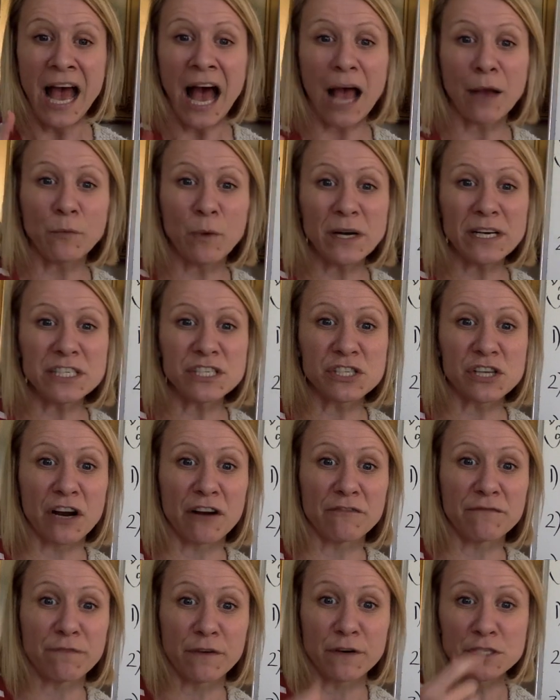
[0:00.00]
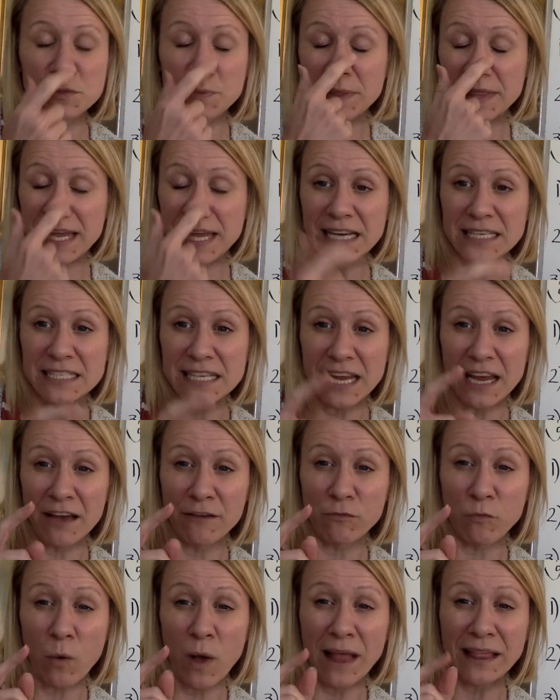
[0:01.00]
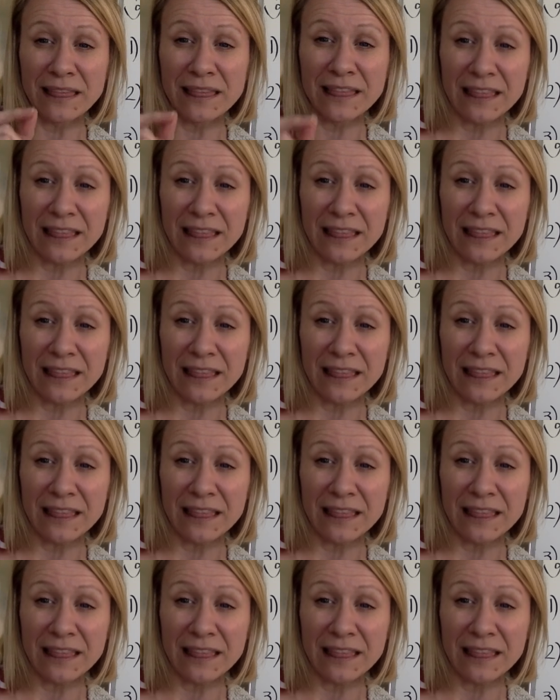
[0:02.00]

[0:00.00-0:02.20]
I want to start first with the idea of what